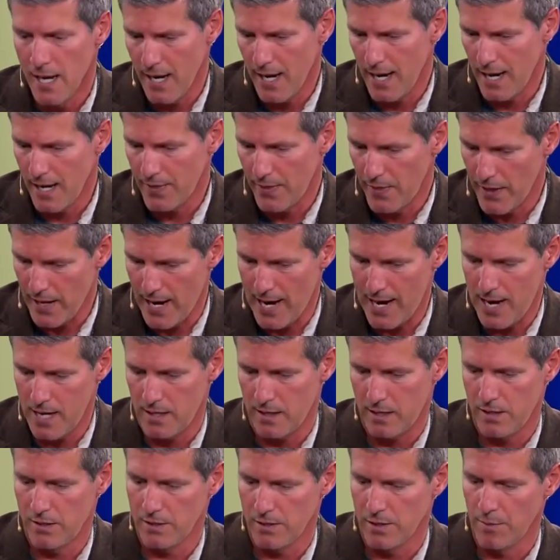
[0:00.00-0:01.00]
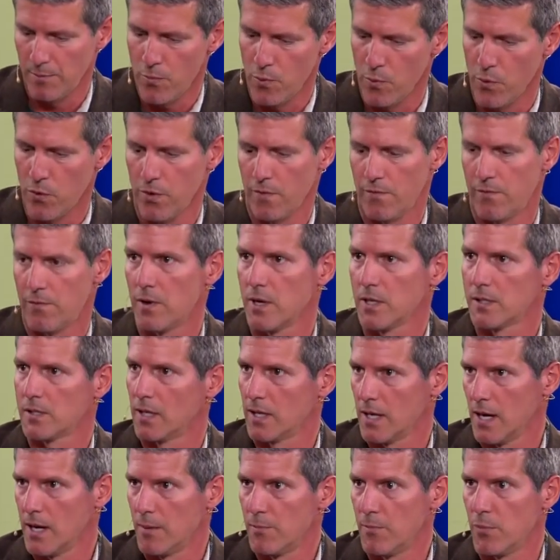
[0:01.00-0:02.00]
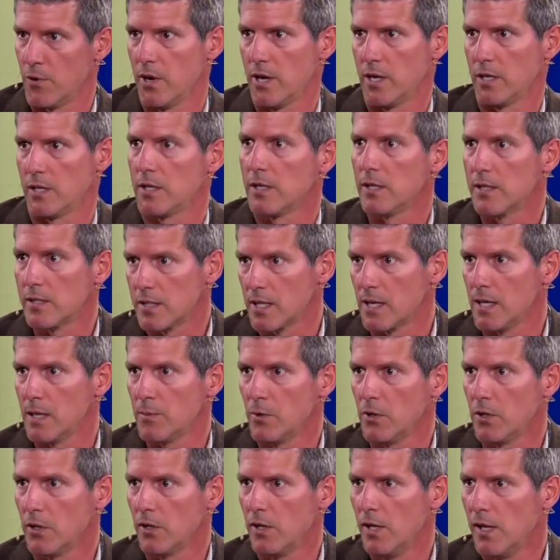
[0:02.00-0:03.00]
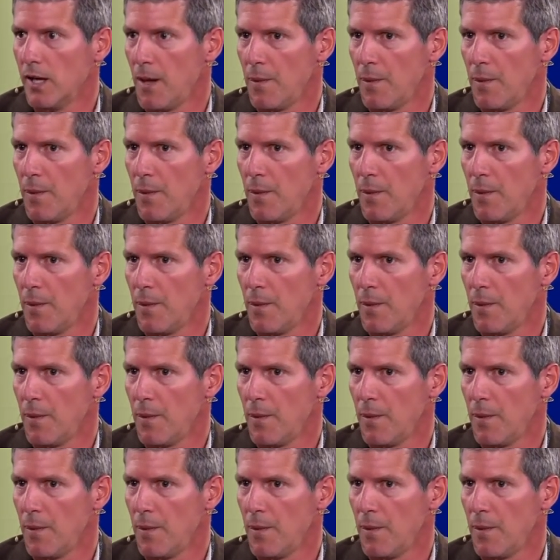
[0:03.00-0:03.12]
and that is important for us to kind of bring to the table